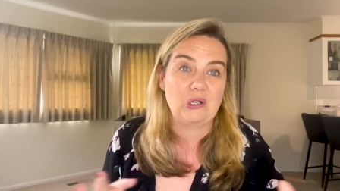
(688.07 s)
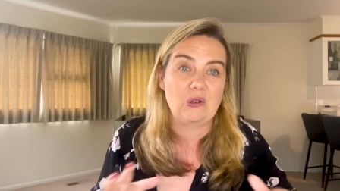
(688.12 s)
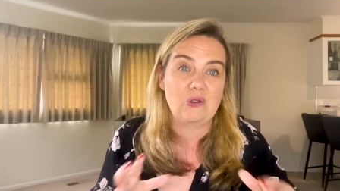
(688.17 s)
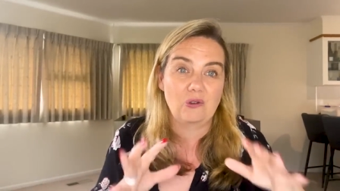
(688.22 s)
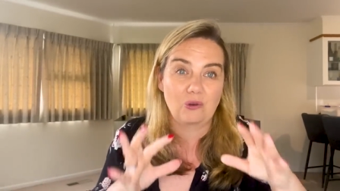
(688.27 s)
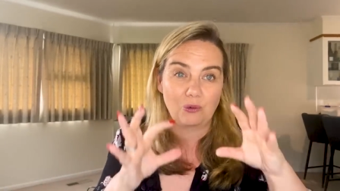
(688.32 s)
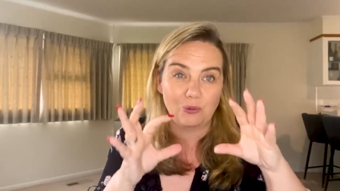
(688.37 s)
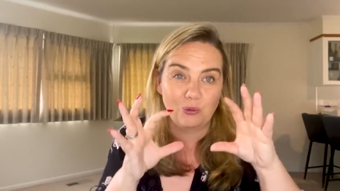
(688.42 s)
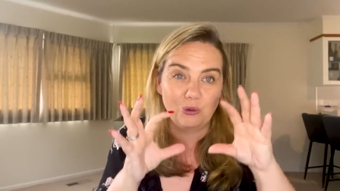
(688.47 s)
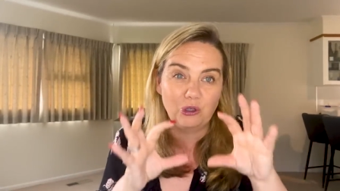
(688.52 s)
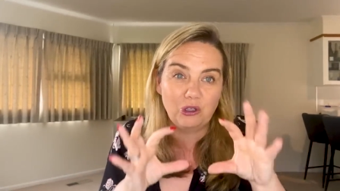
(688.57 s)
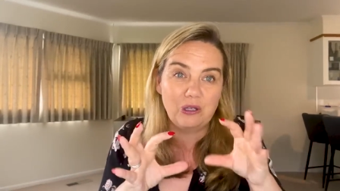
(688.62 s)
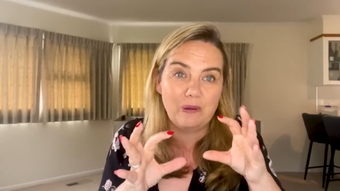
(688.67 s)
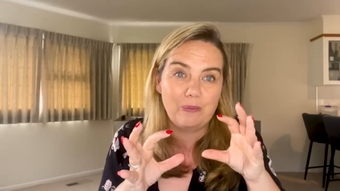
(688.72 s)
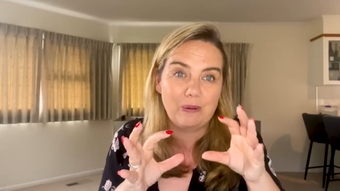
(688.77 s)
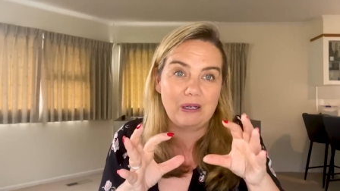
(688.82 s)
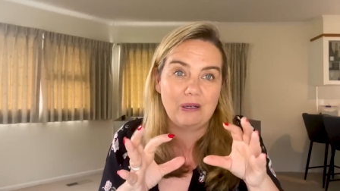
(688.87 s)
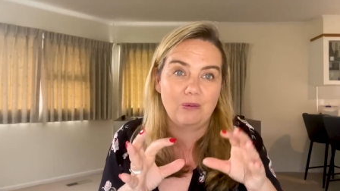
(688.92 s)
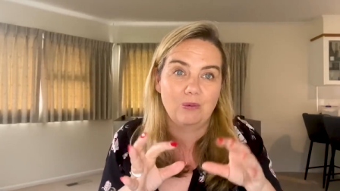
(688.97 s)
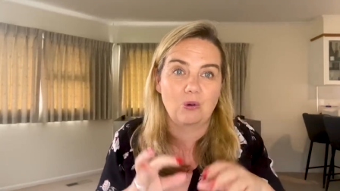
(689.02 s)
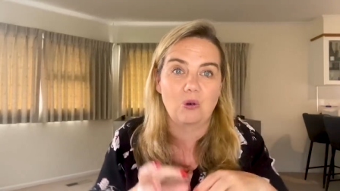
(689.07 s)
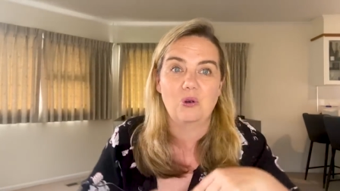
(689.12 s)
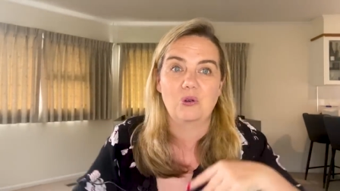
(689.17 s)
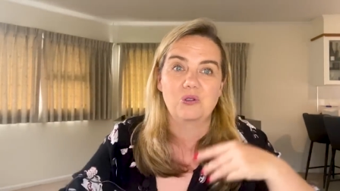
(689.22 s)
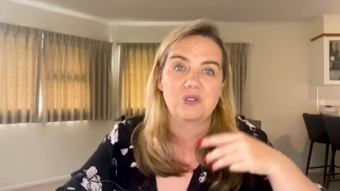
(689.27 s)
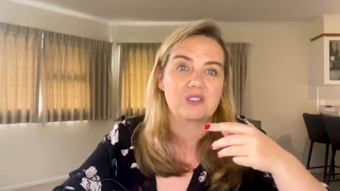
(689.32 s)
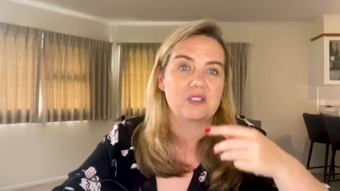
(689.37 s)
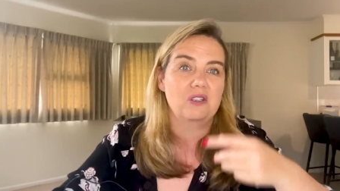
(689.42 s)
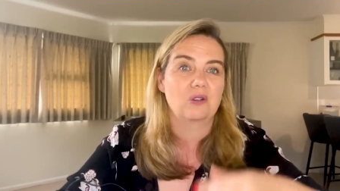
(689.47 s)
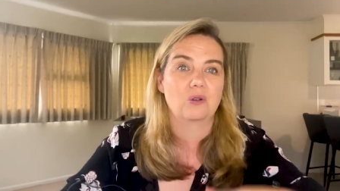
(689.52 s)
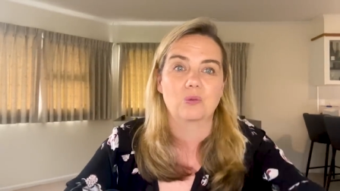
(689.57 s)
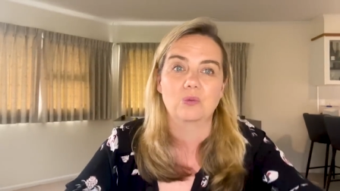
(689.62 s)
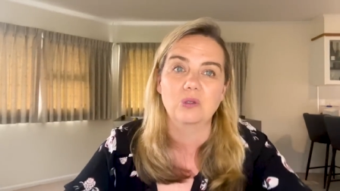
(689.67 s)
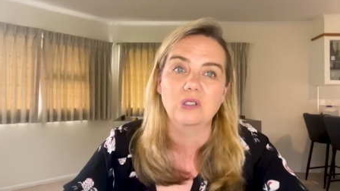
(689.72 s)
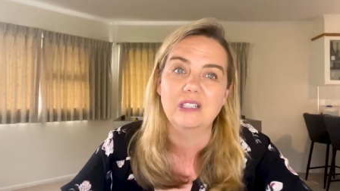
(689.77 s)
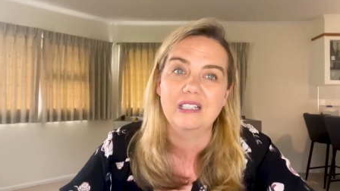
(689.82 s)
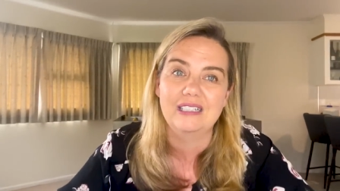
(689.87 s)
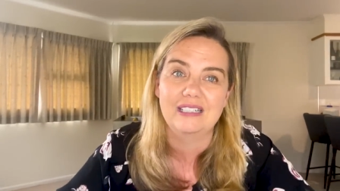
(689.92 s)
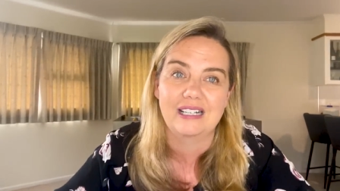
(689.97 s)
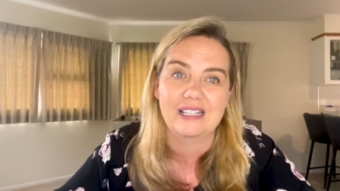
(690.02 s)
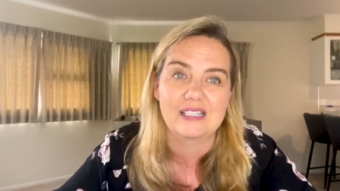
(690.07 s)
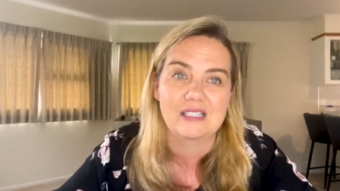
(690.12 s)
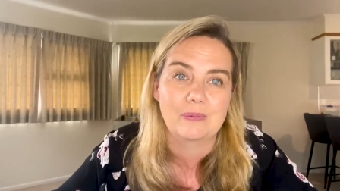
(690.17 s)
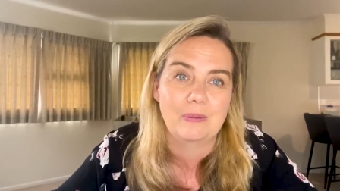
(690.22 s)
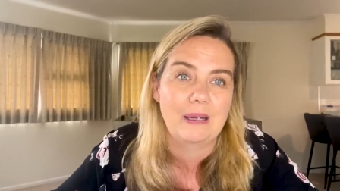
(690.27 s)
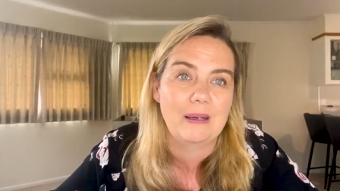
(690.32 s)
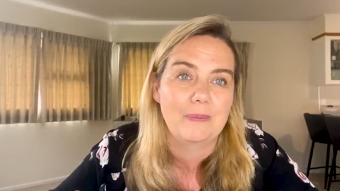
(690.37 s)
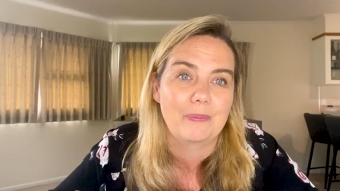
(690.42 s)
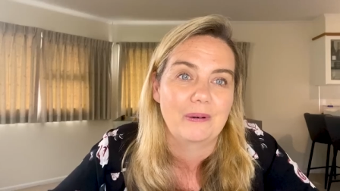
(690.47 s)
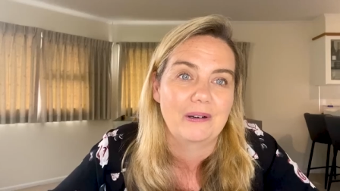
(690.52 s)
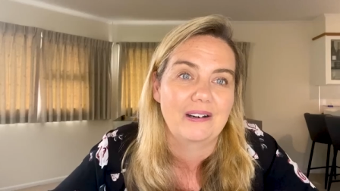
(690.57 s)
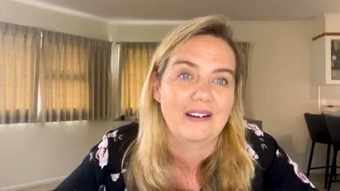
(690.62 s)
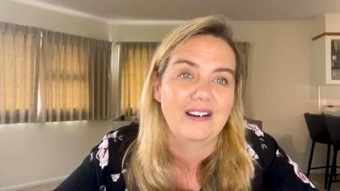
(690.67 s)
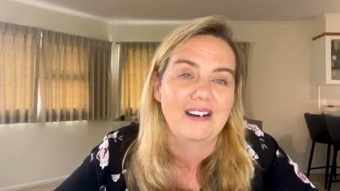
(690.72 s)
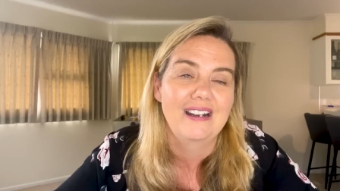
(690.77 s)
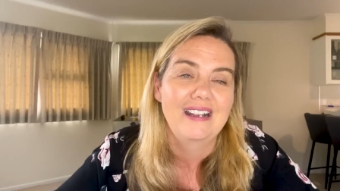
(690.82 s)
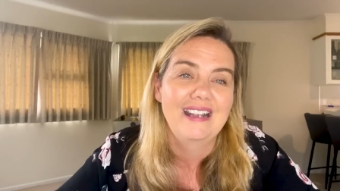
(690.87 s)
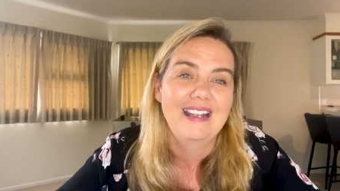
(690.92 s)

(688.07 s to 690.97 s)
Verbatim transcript: and they're really big rolls and they're really nice paper,